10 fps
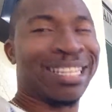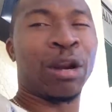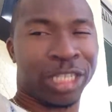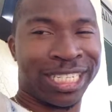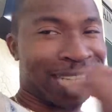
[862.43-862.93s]

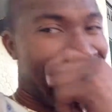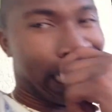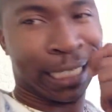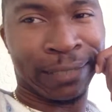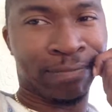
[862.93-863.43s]
they're
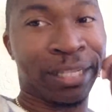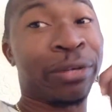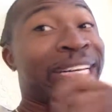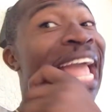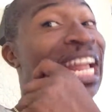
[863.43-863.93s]
silent.
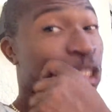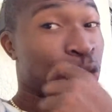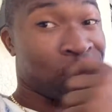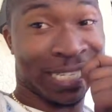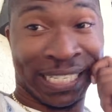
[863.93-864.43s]
They're
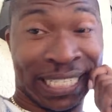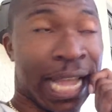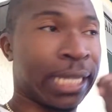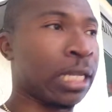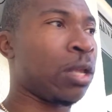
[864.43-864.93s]
naturally
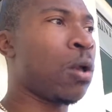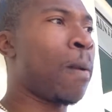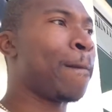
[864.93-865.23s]
silent.